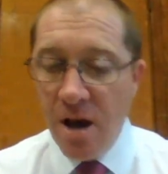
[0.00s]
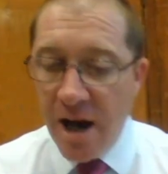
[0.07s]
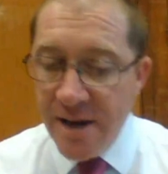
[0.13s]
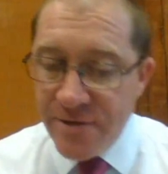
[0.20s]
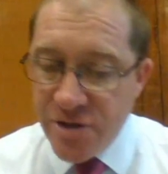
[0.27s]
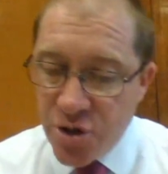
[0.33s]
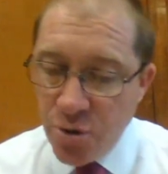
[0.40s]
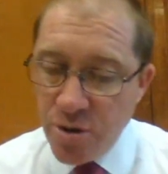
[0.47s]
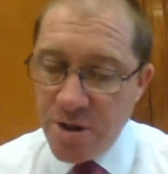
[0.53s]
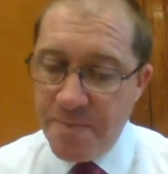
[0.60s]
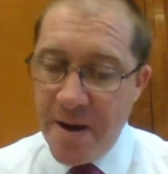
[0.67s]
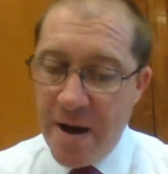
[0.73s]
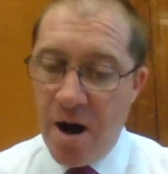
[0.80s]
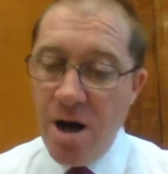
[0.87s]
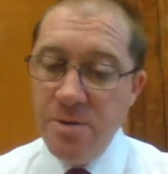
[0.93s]
I haven't talked
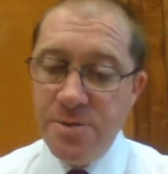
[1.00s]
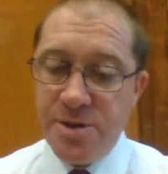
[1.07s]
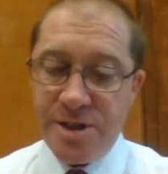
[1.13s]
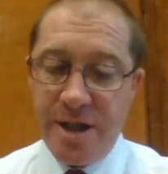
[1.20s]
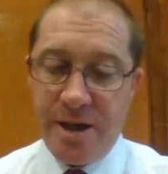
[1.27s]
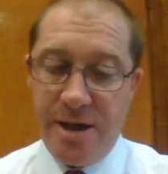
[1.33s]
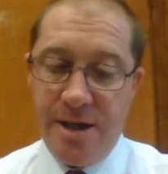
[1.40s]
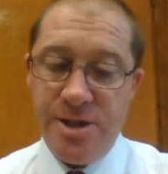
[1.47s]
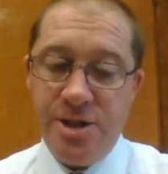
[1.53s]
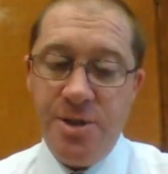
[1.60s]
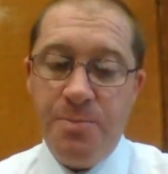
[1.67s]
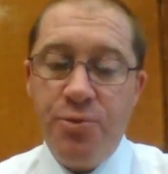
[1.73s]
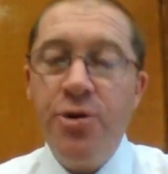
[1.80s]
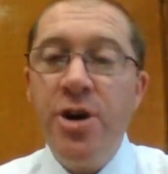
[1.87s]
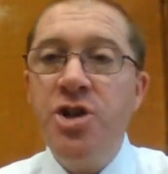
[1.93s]
about homesickness,
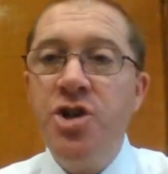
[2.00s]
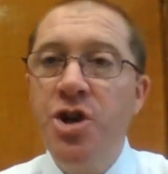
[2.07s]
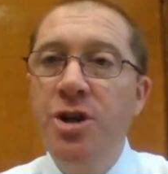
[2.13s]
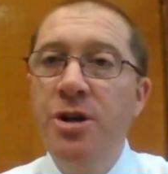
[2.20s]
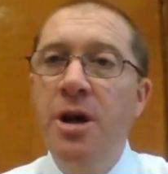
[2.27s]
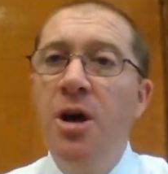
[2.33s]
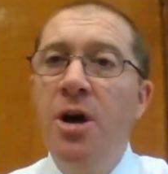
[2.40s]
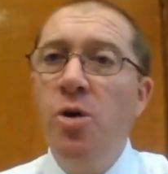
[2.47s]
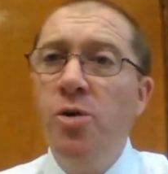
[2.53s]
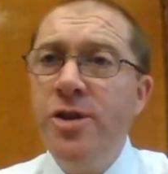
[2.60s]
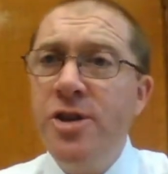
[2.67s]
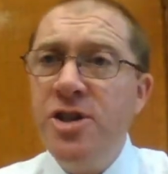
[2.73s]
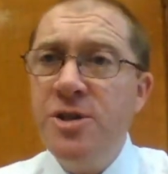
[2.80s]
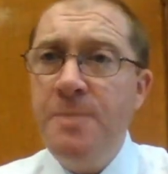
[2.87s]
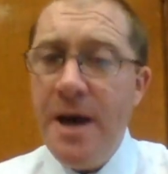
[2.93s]
depression, or
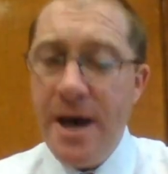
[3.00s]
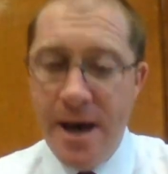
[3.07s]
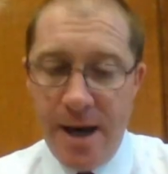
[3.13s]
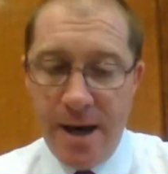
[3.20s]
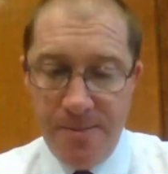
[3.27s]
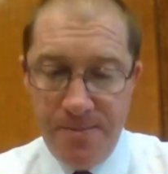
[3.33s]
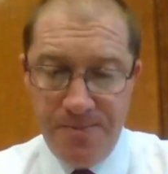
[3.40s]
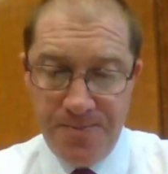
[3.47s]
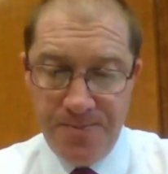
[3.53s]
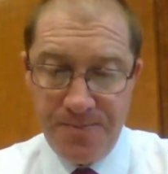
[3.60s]
despair.